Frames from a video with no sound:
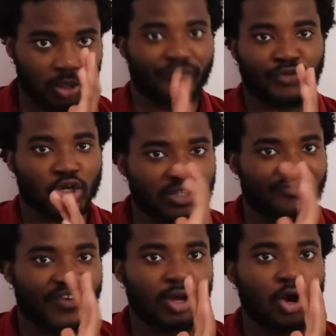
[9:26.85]
The first
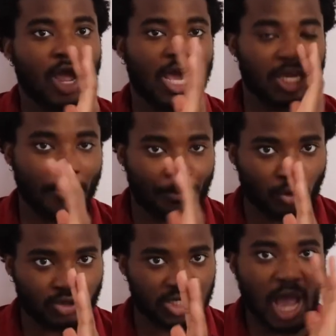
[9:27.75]
defender he
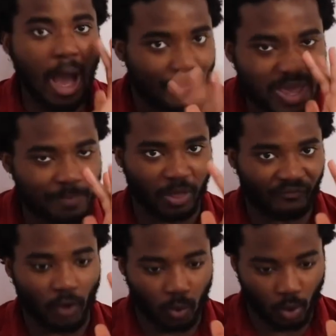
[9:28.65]
approaches, peep the
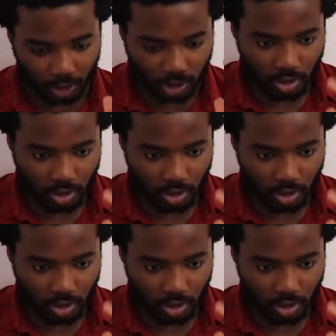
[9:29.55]
footwork.